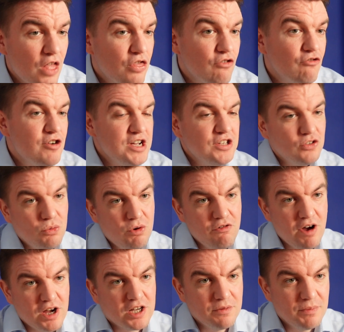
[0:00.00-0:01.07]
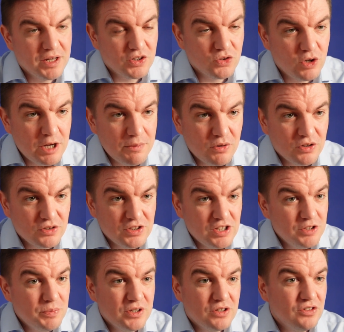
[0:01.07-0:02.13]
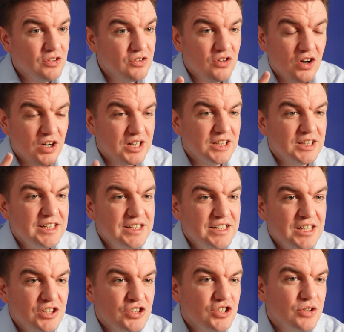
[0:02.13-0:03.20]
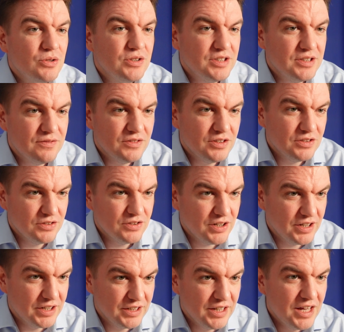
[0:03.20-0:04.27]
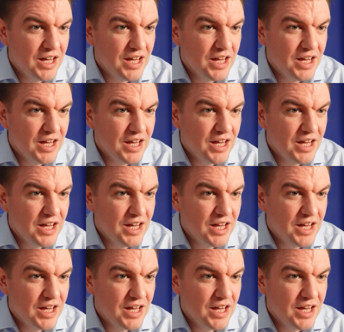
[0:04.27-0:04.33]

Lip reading: The reason we recommend QuickBooks is because it's got a clean, intuitive design.